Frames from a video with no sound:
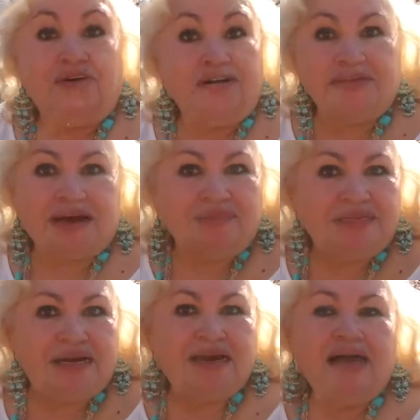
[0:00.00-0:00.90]
fourth
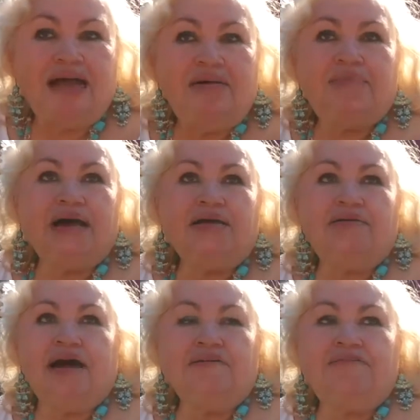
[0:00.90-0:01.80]
until my
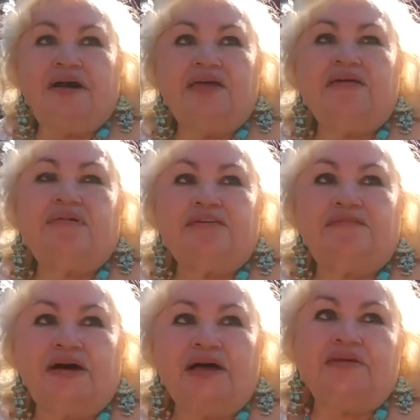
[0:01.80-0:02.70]
grandfather, my
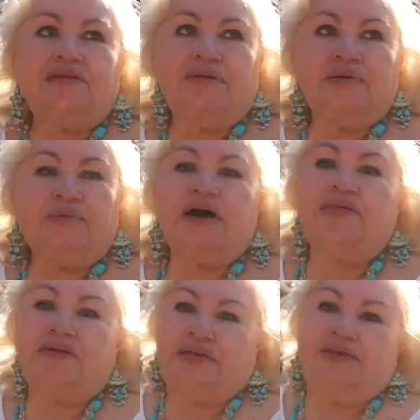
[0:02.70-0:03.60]
father, my
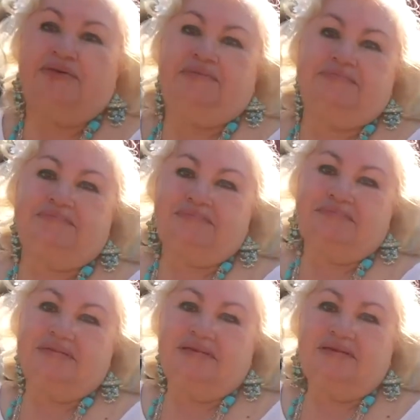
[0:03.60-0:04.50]
brother, and you.
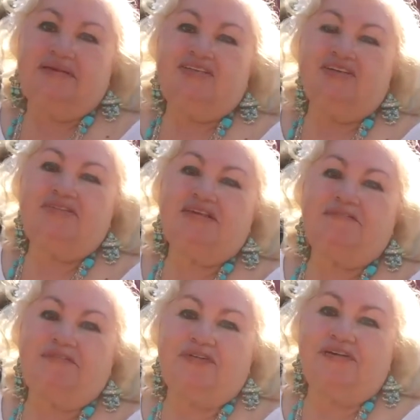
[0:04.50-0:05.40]
So you're the
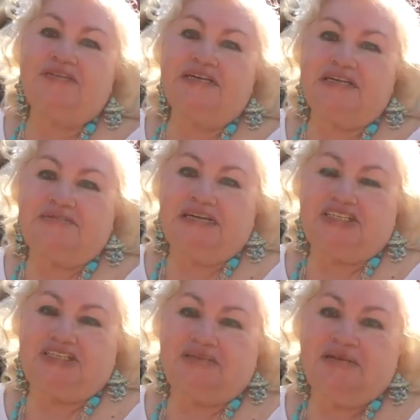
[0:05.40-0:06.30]
fourth
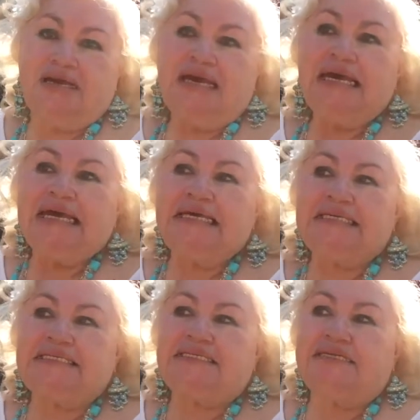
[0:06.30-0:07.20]
generation.
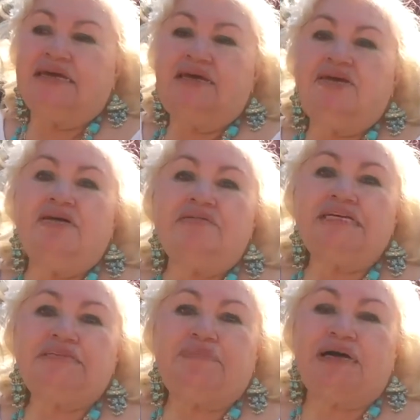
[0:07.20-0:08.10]
Is you are
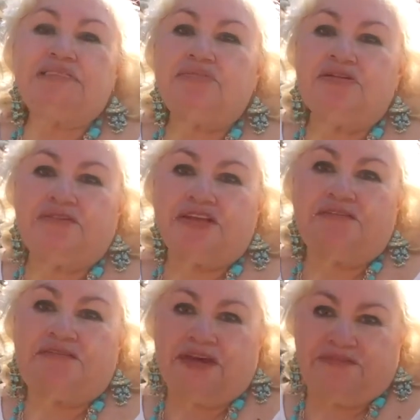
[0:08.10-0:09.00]
responsible for
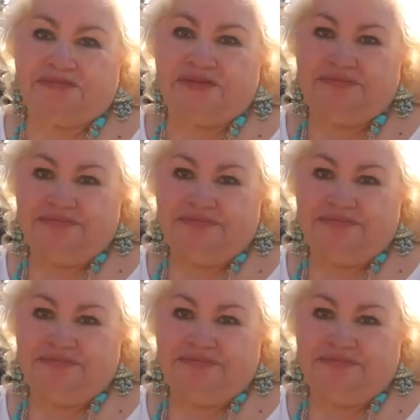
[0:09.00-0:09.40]
the fifth,